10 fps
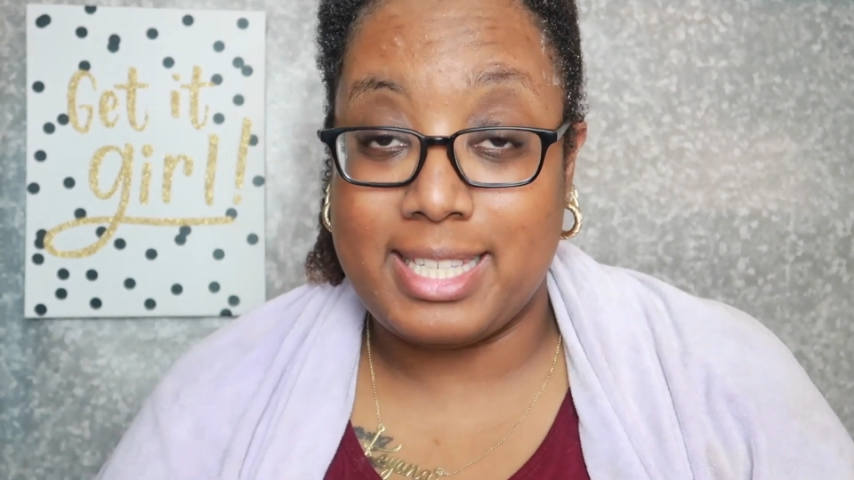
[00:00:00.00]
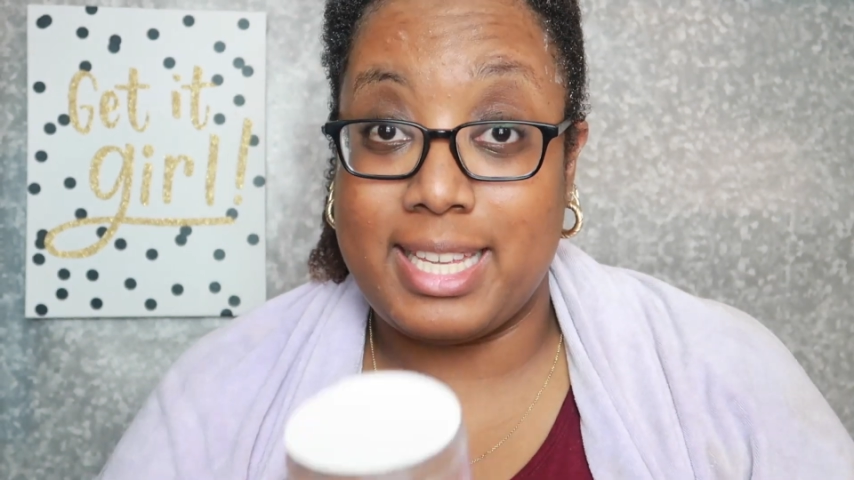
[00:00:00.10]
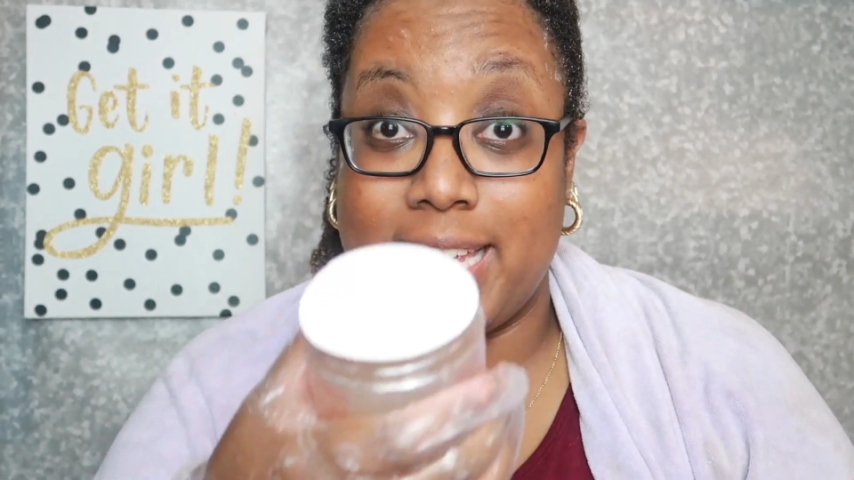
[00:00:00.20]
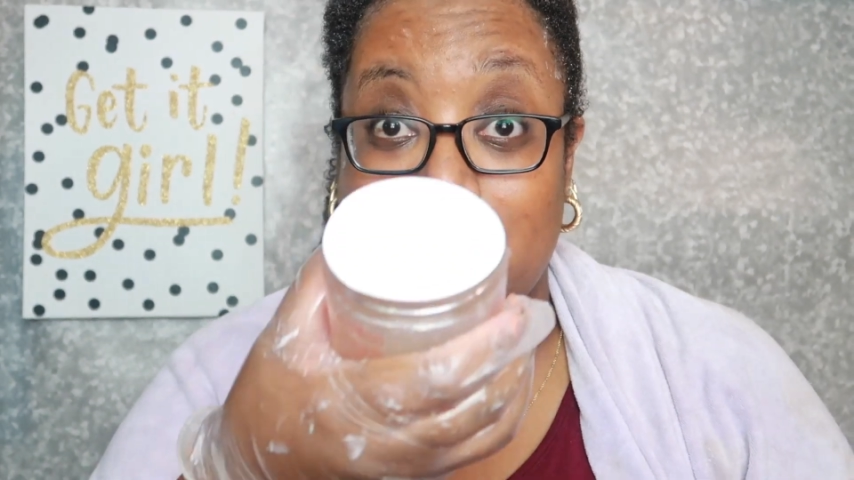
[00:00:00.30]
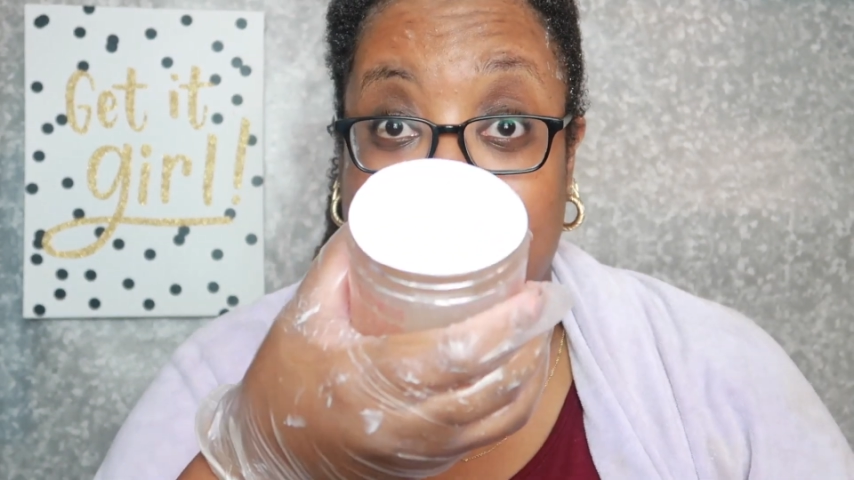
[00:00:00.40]

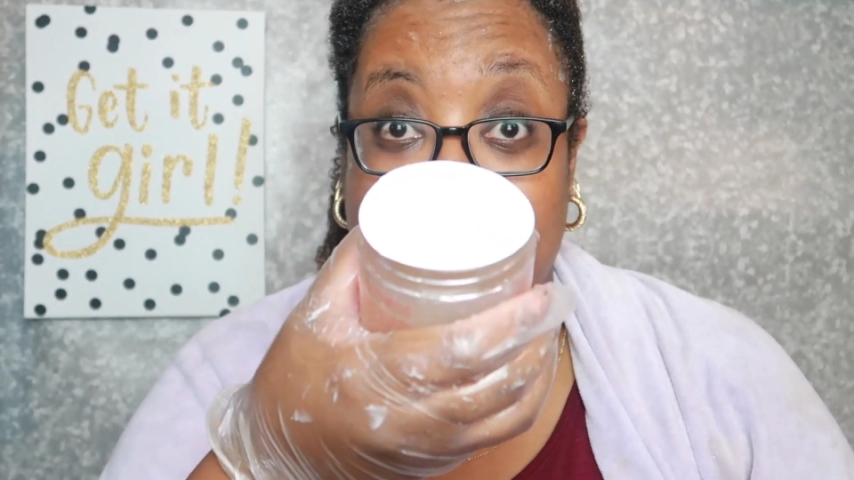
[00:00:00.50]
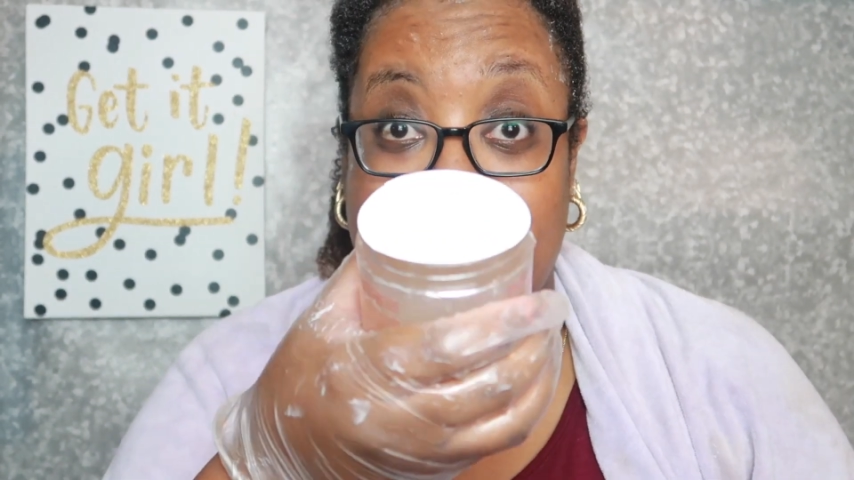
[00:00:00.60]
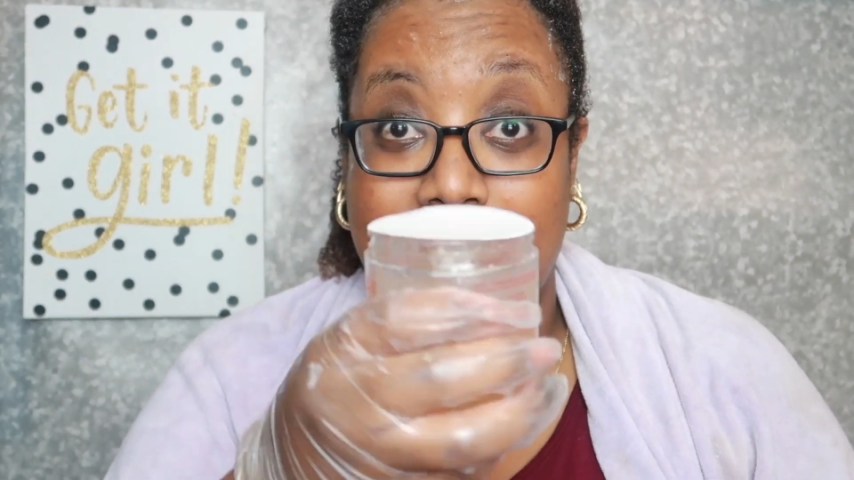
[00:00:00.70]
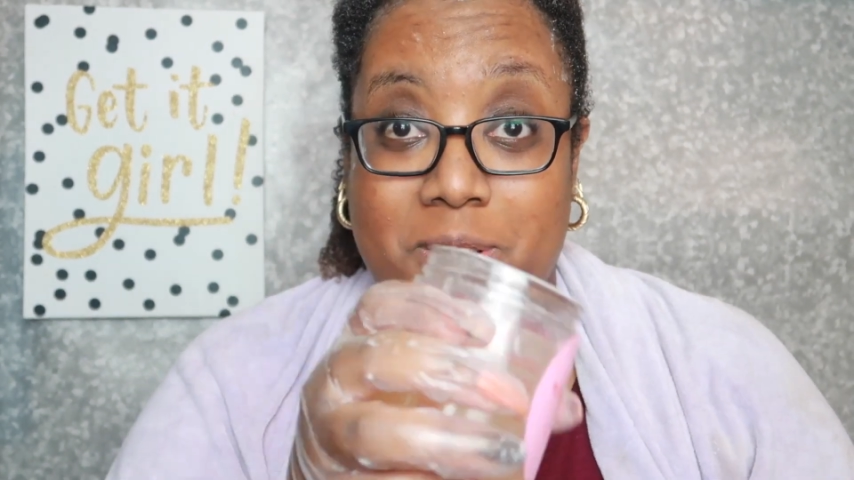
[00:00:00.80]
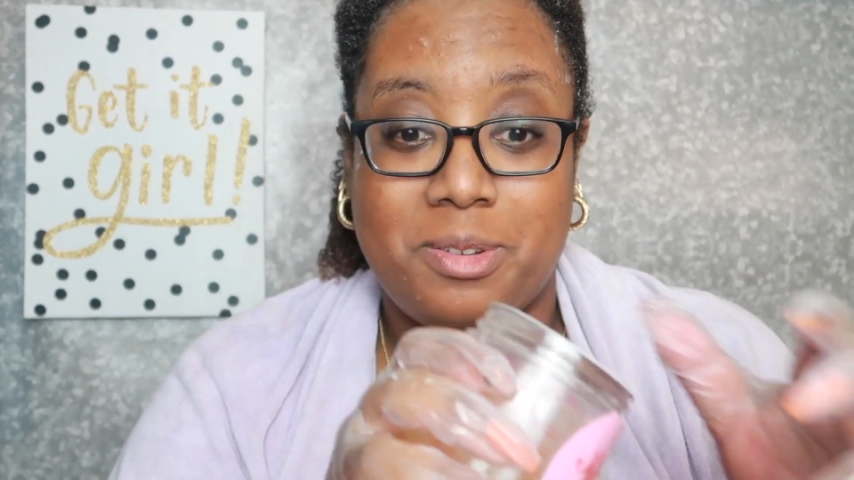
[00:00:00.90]
See, it's
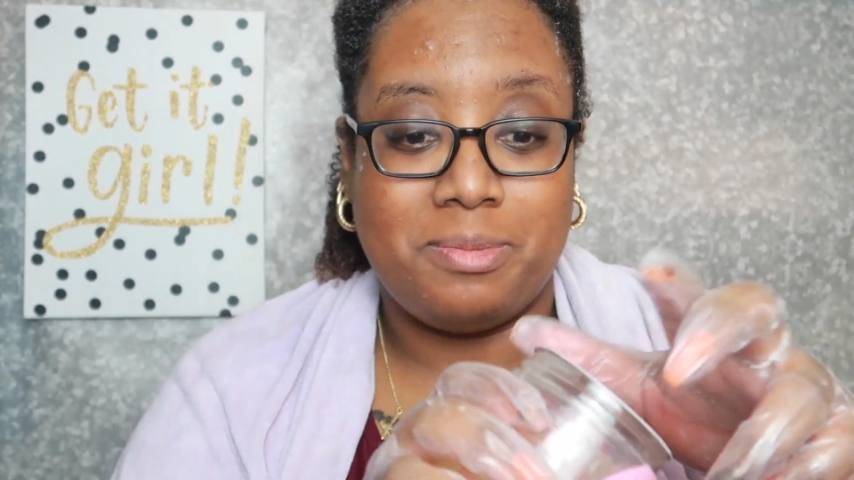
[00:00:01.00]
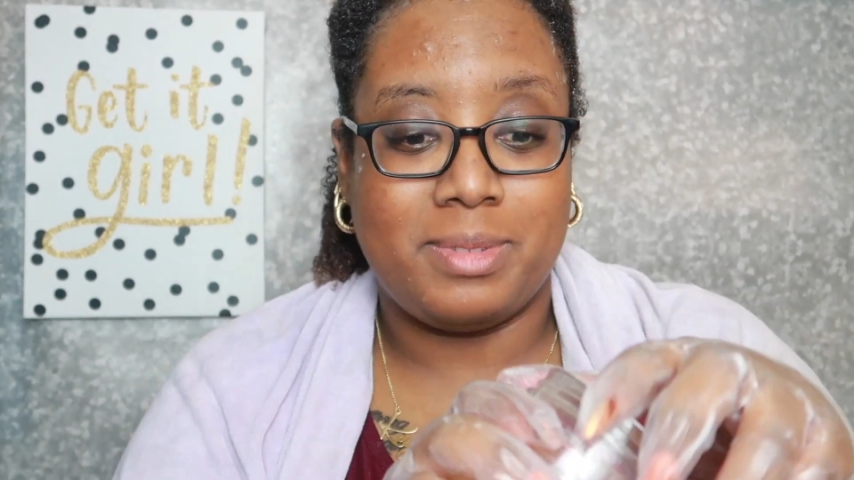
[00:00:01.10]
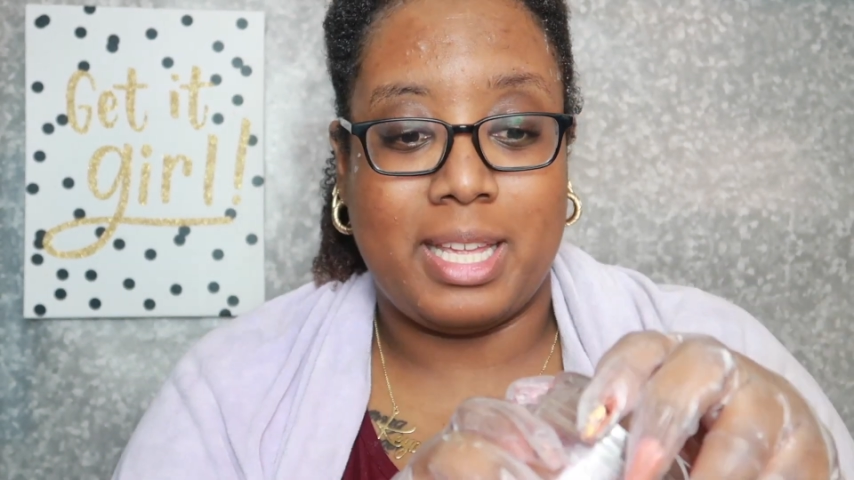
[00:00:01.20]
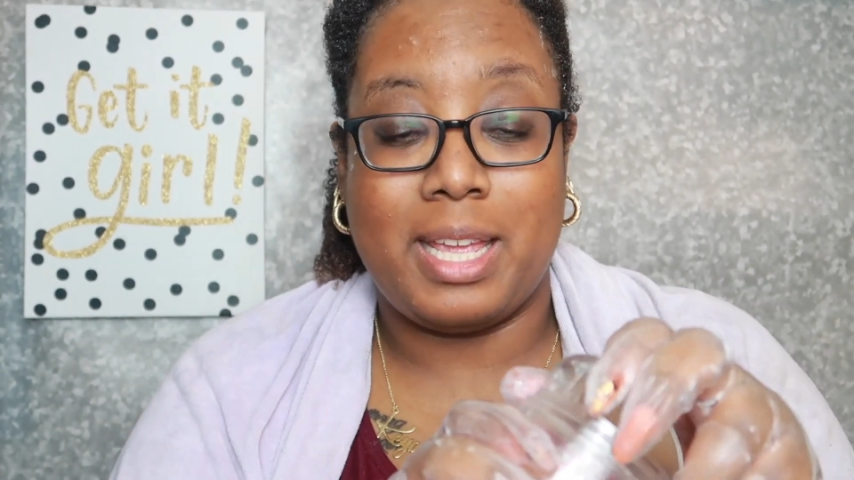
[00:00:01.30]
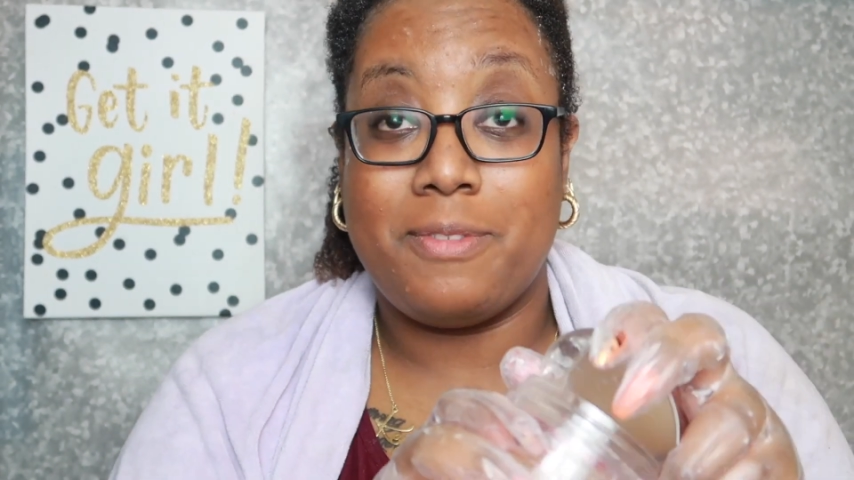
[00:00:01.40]
brand new.
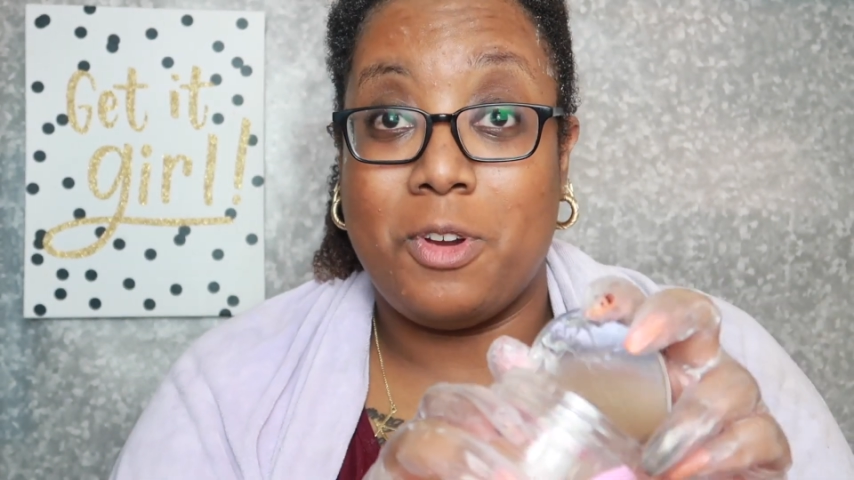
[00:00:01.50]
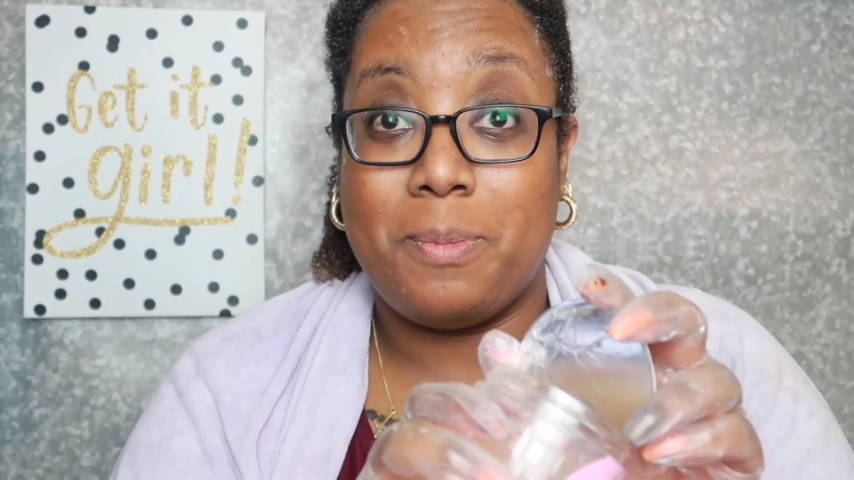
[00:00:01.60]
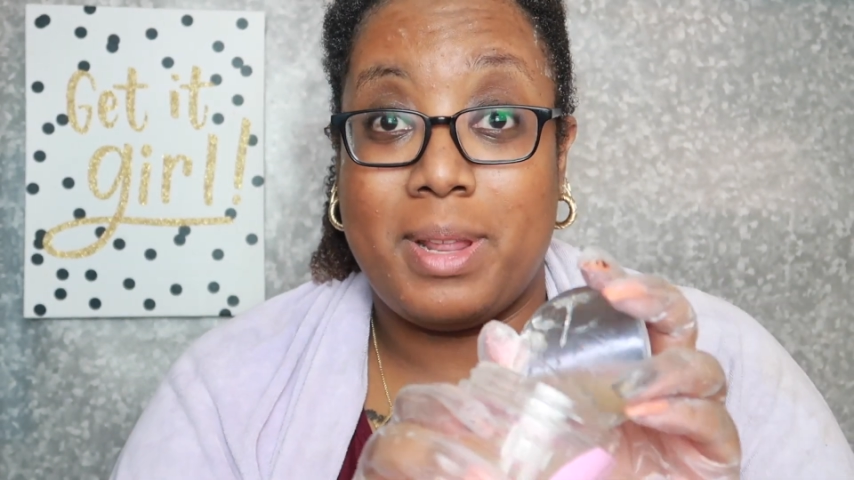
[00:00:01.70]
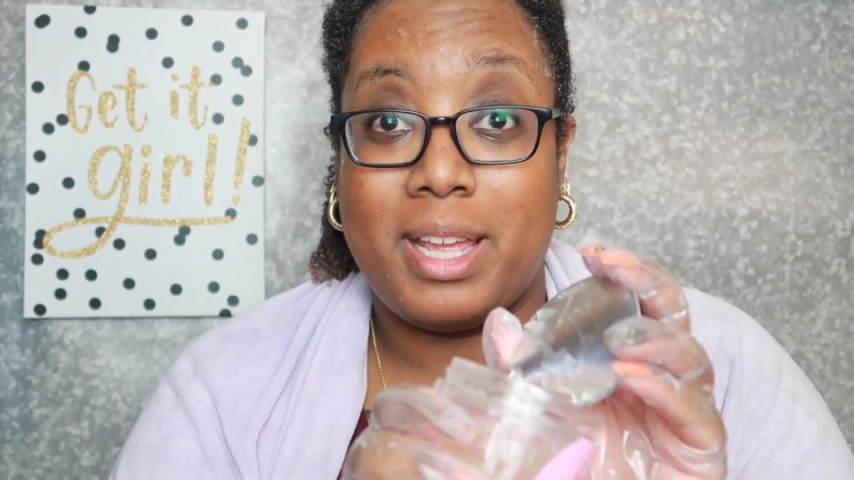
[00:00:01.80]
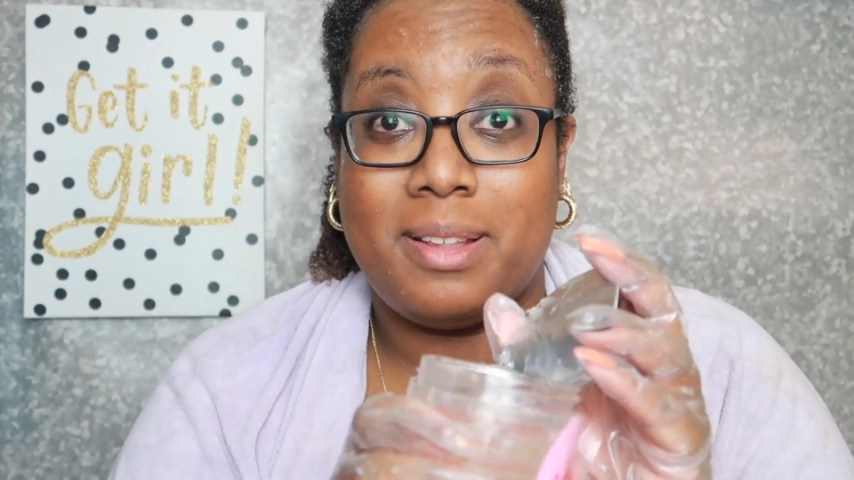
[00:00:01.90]
Didn't even
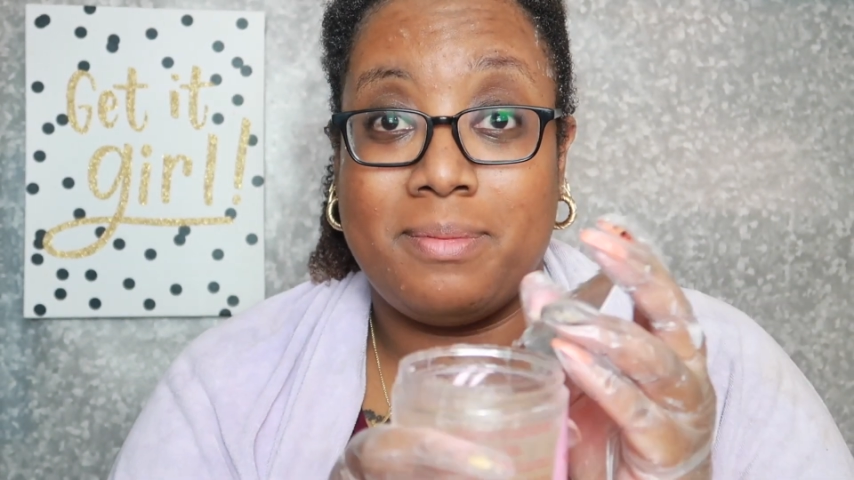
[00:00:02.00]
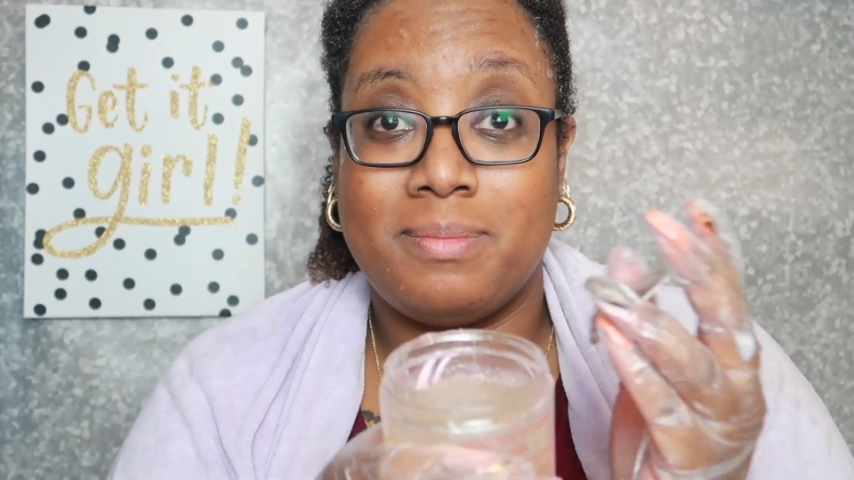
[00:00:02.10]
open it.